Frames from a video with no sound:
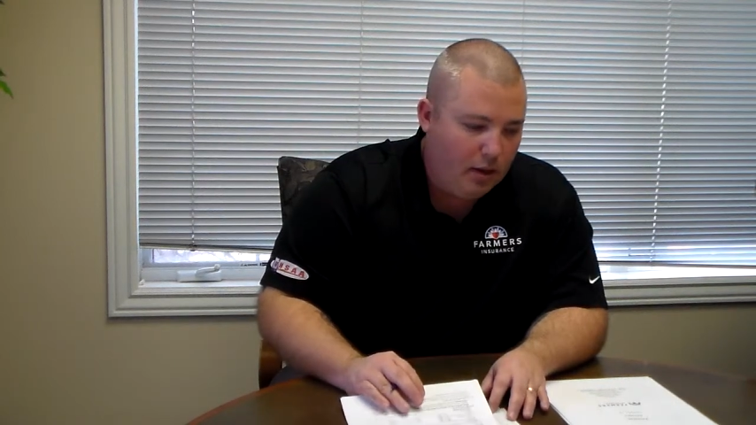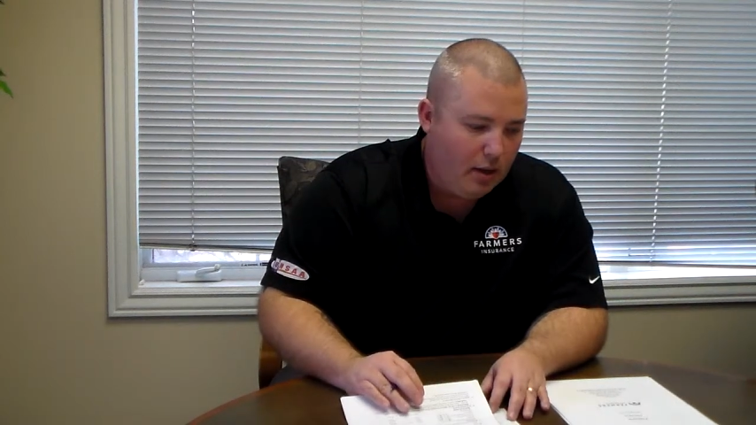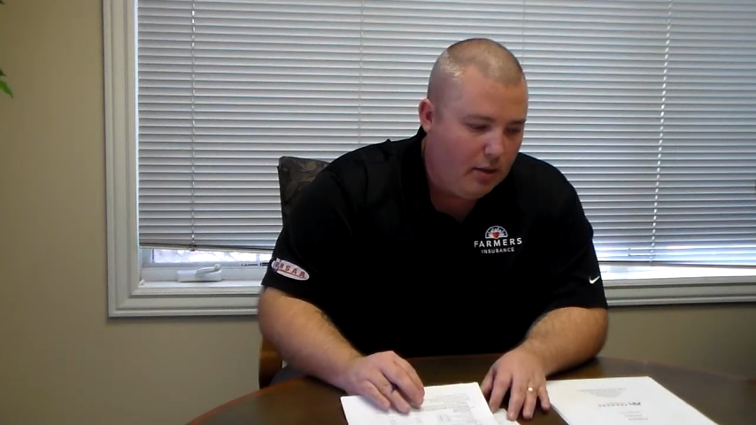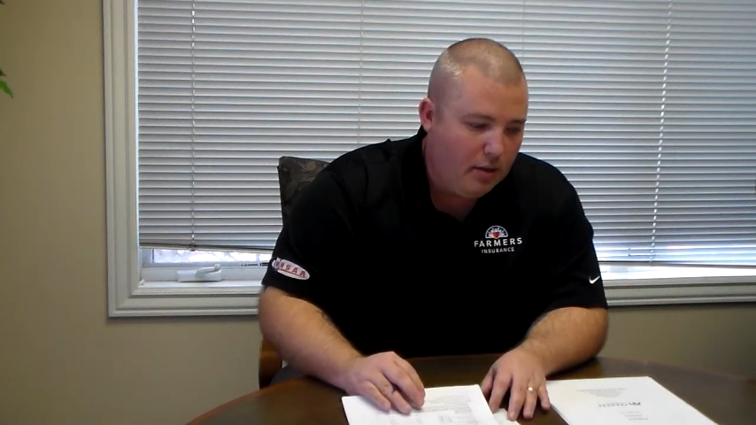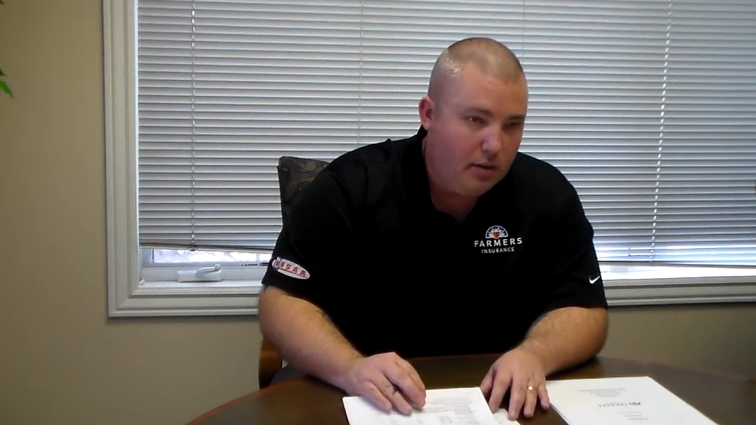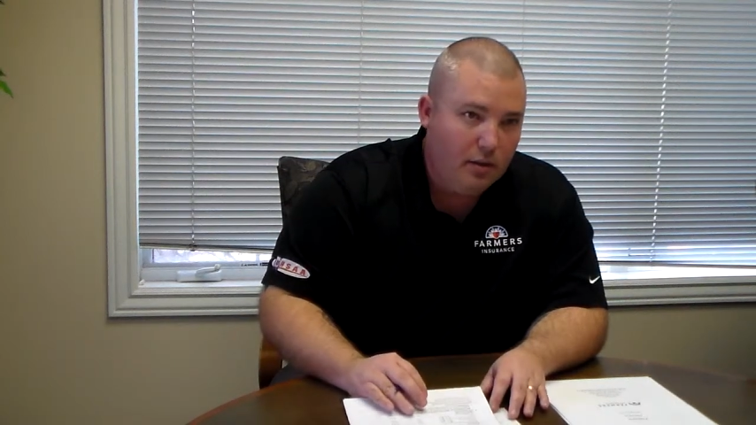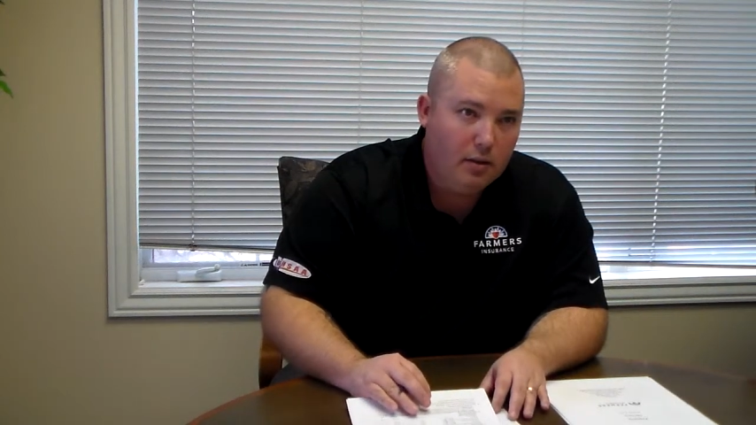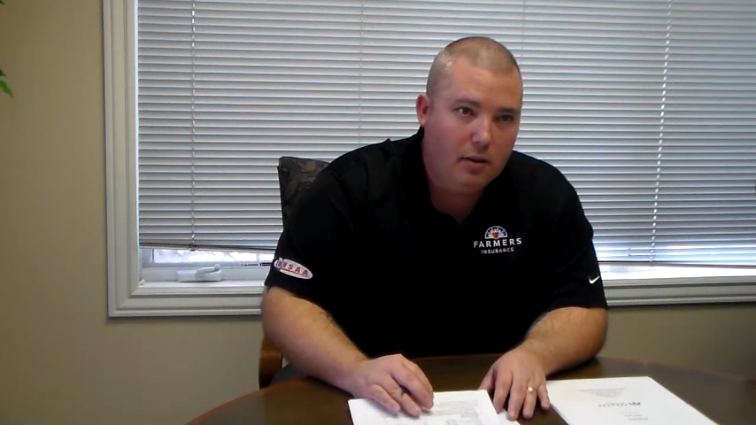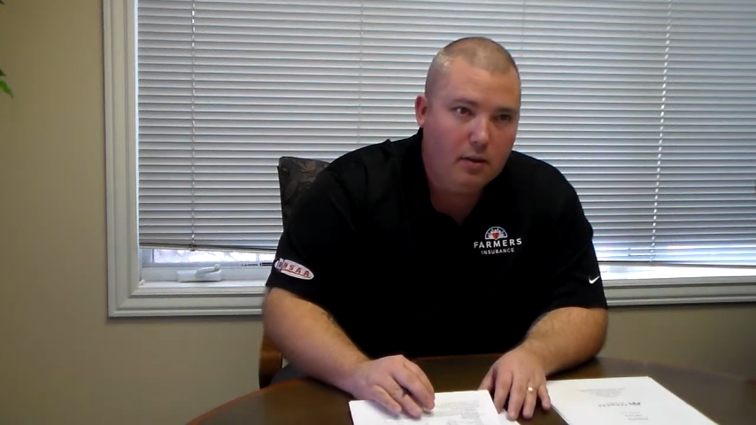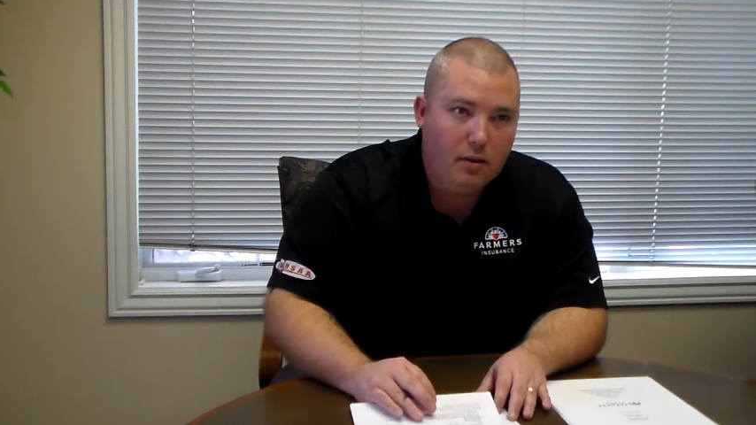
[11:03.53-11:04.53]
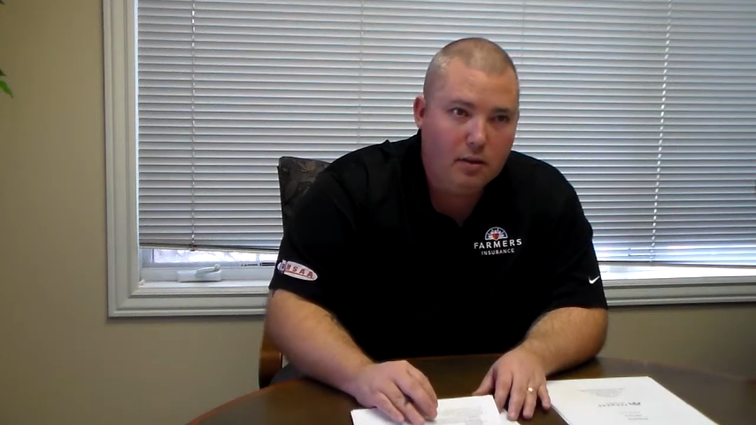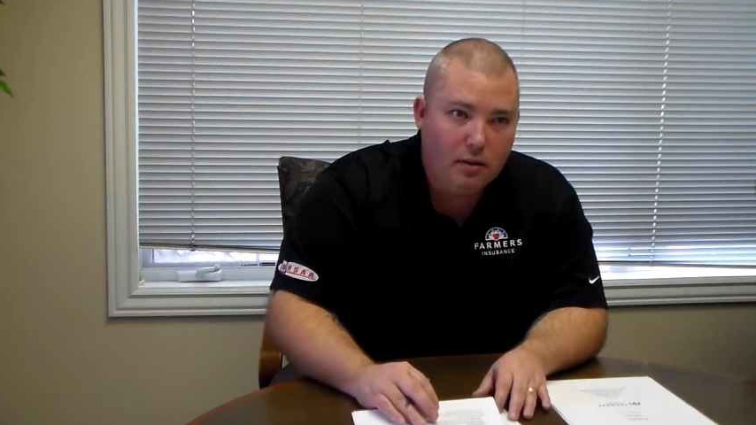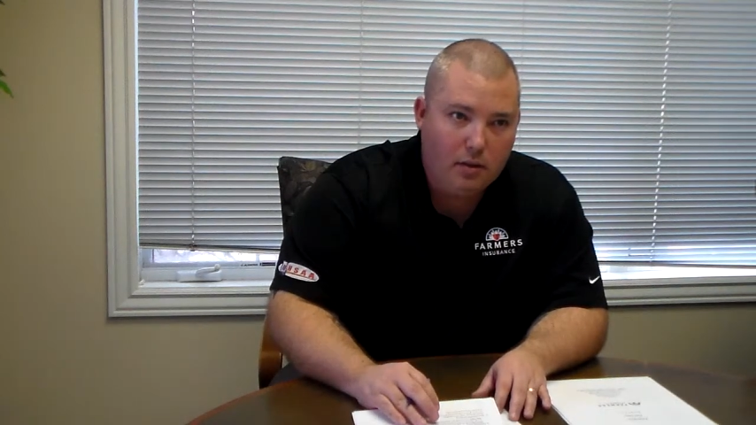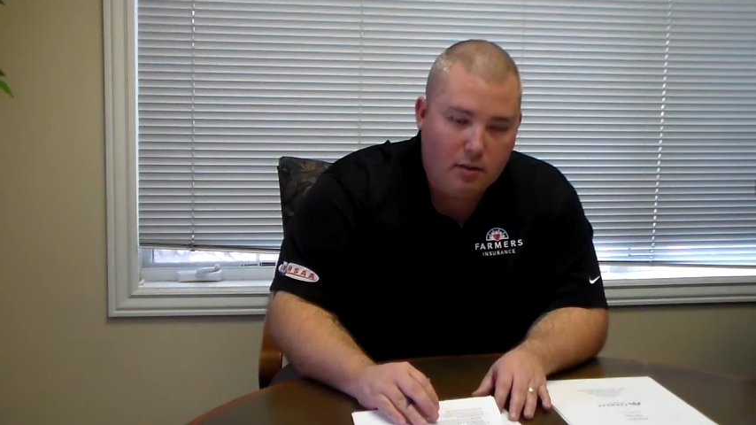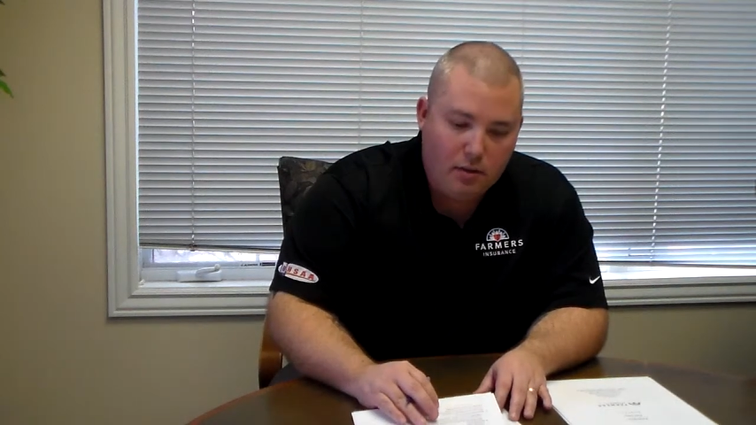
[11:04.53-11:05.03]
And there